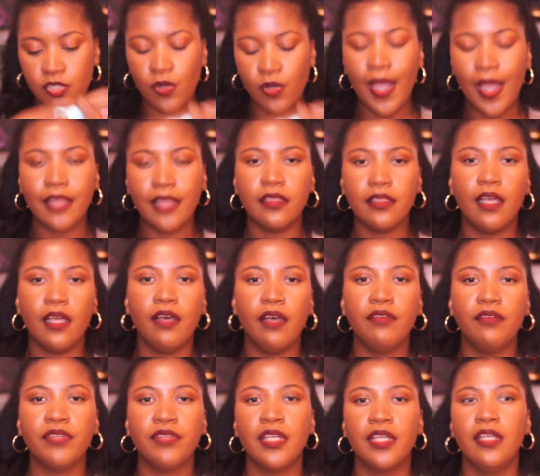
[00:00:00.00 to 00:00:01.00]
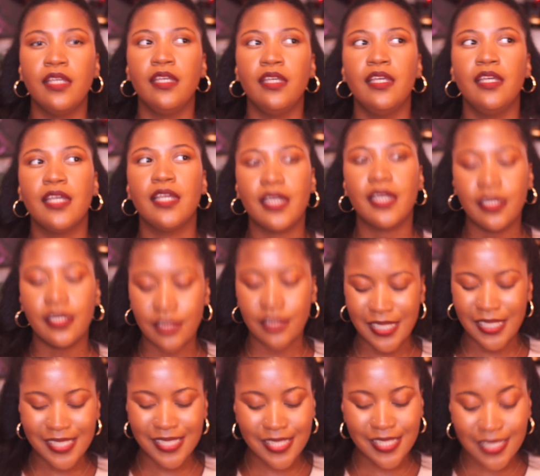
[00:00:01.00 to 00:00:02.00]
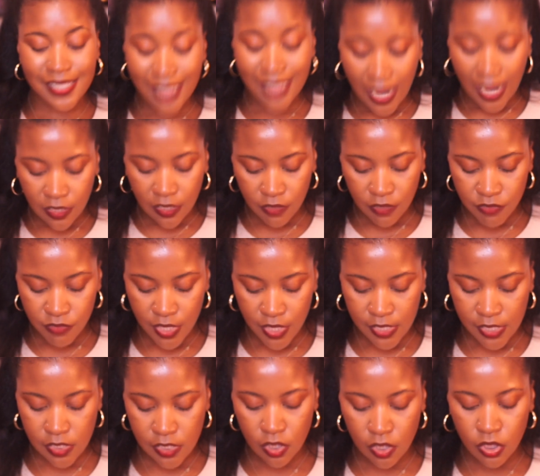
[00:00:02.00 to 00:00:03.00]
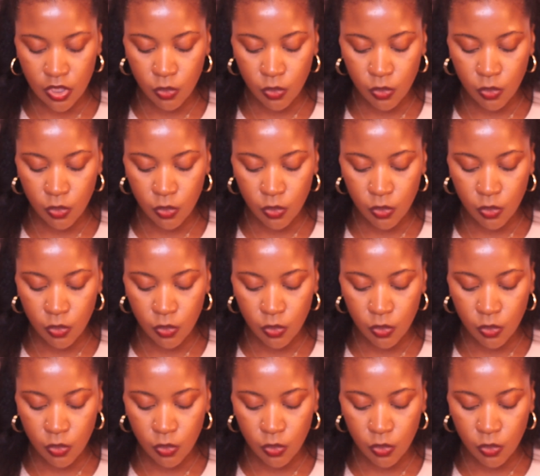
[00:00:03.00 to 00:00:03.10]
So I love the style of this.